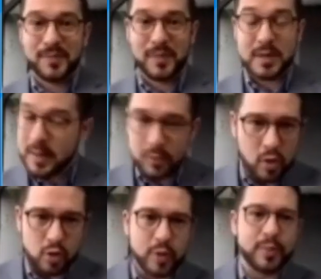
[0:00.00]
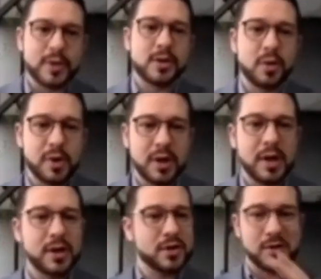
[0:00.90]
Same goes with business
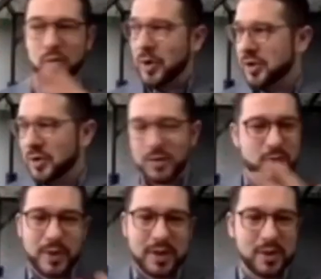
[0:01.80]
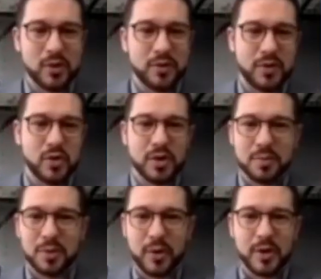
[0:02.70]
communication when you're speaking to your future
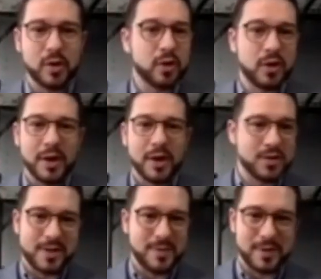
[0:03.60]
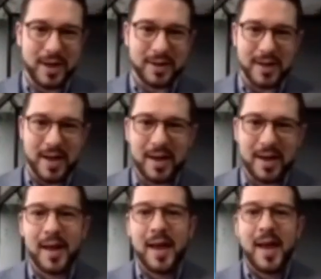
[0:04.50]
employer or colleague or something like that.
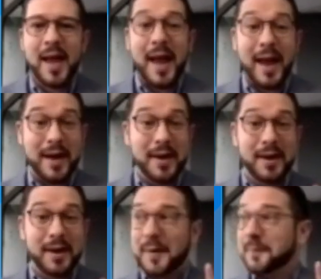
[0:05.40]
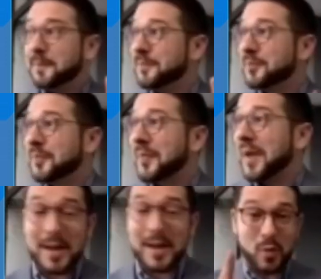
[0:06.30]
And
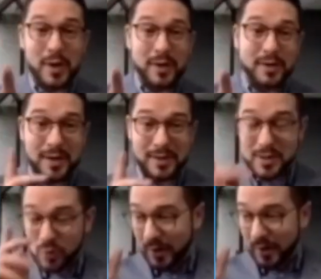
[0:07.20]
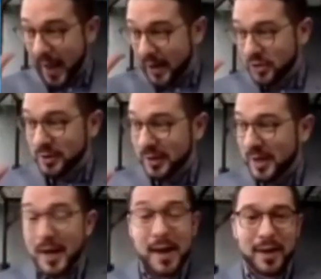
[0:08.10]
another one, and this one actually,
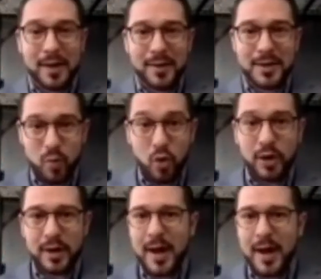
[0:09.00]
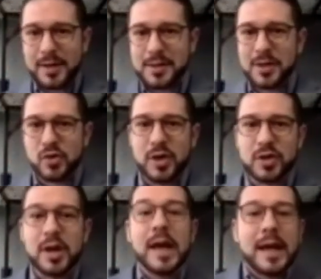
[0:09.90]
this morning I had this
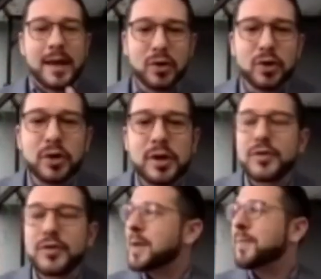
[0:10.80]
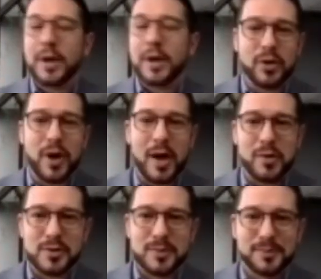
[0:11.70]
situation. If you're looking for something in your
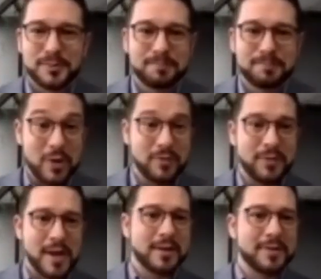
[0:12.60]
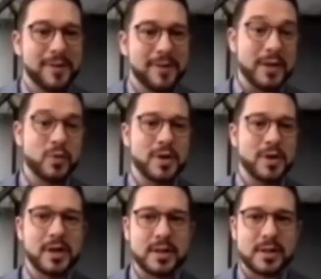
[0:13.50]
house and you finally find where
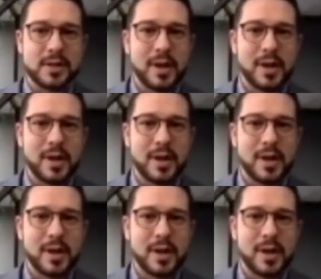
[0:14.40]
it is,